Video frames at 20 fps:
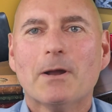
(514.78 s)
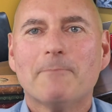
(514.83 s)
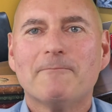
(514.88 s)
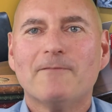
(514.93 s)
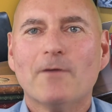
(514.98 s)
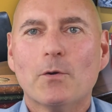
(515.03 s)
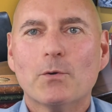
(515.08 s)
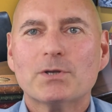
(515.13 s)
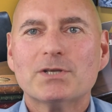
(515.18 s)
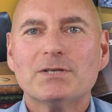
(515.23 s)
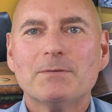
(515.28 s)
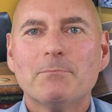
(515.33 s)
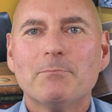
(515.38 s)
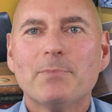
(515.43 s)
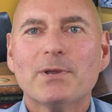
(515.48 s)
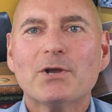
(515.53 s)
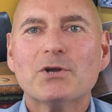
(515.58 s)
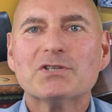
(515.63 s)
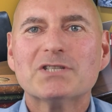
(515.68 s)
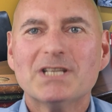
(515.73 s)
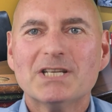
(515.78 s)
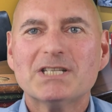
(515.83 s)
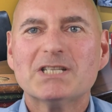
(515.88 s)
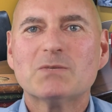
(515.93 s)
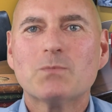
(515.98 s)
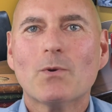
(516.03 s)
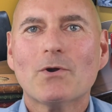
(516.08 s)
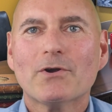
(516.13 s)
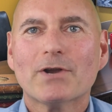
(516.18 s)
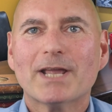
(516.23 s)
up, folks, because this
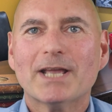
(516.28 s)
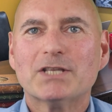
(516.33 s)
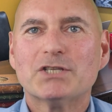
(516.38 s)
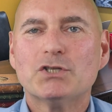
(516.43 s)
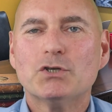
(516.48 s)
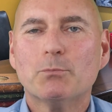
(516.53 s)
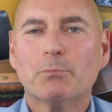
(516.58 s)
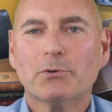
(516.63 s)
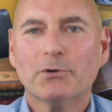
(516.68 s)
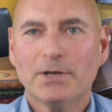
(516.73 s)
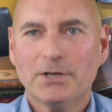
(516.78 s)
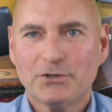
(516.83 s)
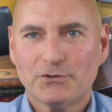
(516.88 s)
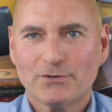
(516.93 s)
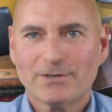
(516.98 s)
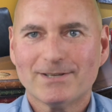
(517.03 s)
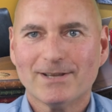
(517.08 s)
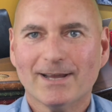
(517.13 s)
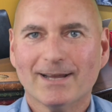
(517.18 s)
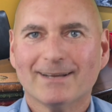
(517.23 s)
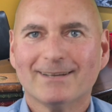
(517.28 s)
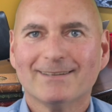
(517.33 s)
is where it gets super interesting.